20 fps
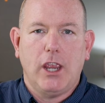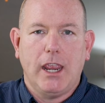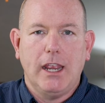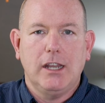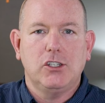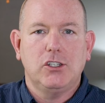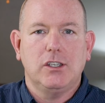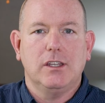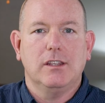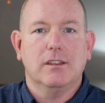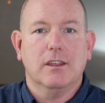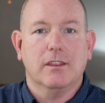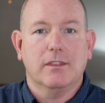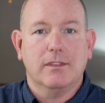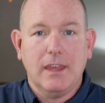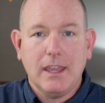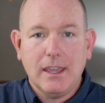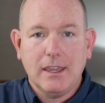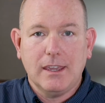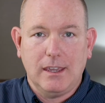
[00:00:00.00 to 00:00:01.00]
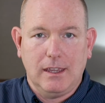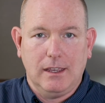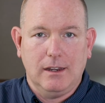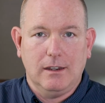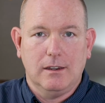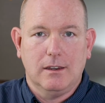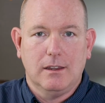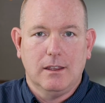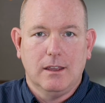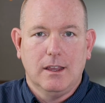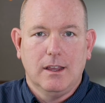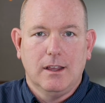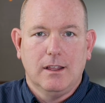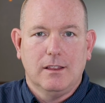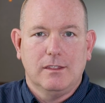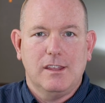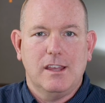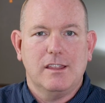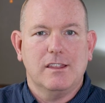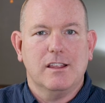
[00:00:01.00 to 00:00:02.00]
changing the thinking,
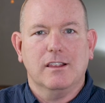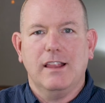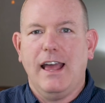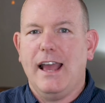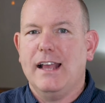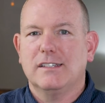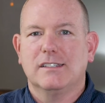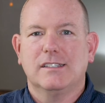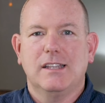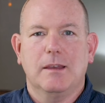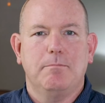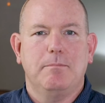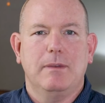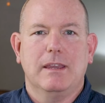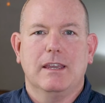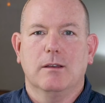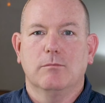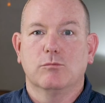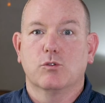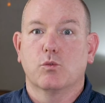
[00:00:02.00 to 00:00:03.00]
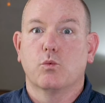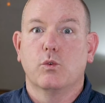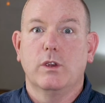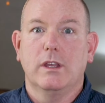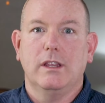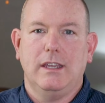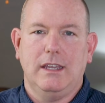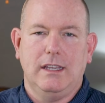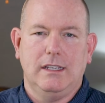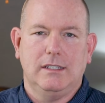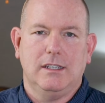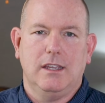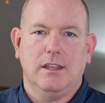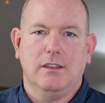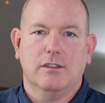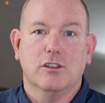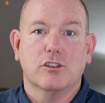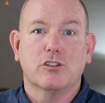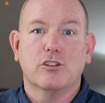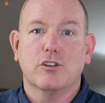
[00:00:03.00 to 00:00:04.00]
then the last step becomes really
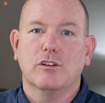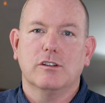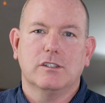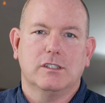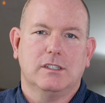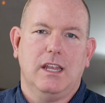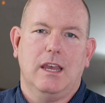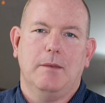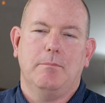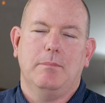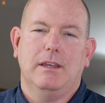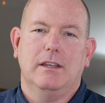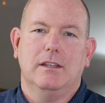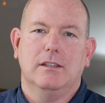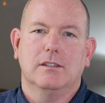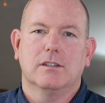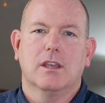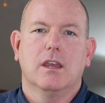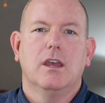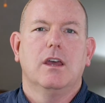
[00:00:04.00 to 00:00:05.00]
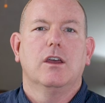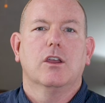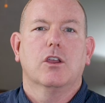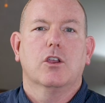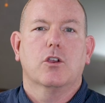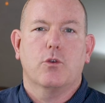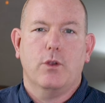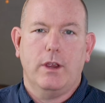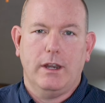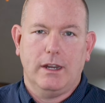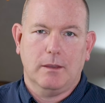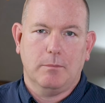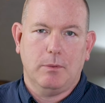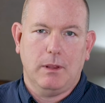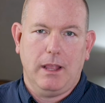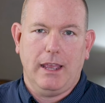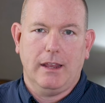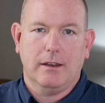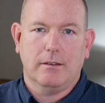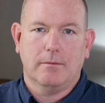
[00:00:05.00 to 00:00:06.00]
easy. The third step is creating a
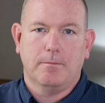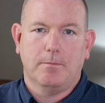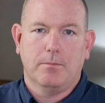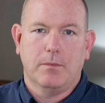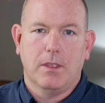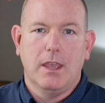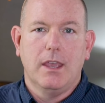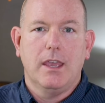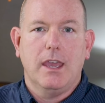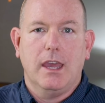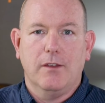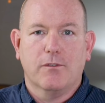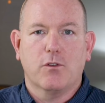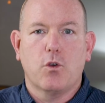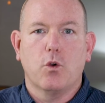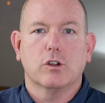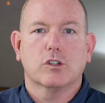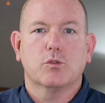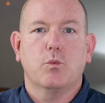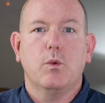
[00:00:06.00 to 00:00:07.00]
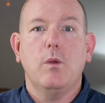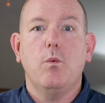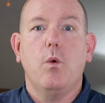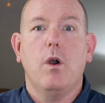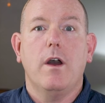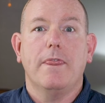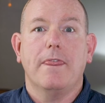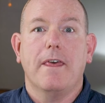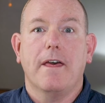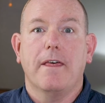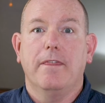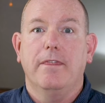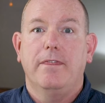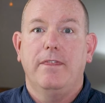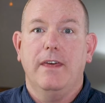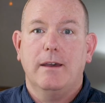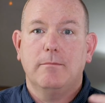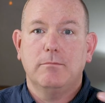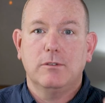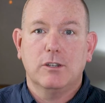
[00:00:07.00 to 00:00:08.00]
plan. And of course, we want
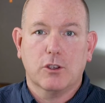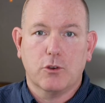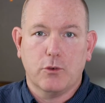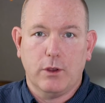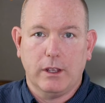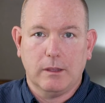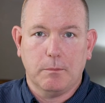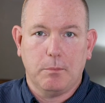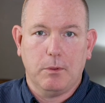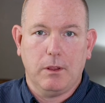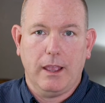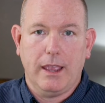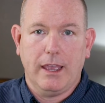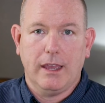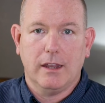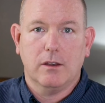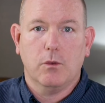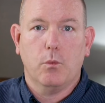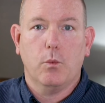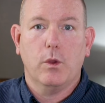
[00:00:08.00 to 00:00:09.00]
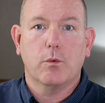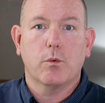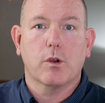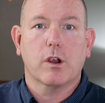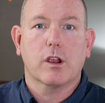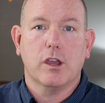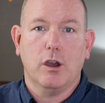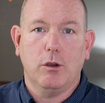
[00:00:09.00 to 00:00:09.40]
them to create the plan when we're